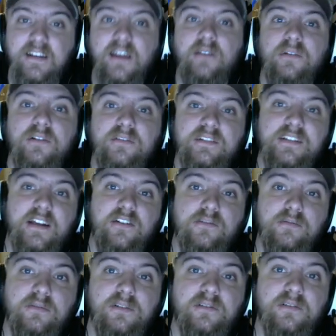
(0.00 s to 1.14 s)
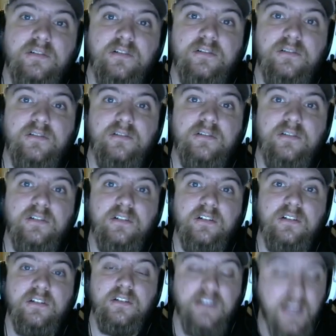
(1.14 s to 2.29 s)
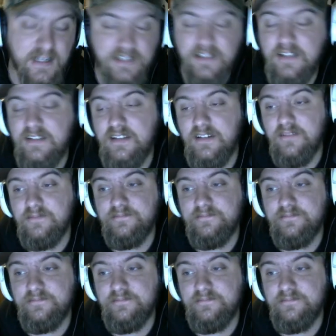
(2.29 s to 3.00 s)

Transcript: down, bro. It's terrible. Next listing.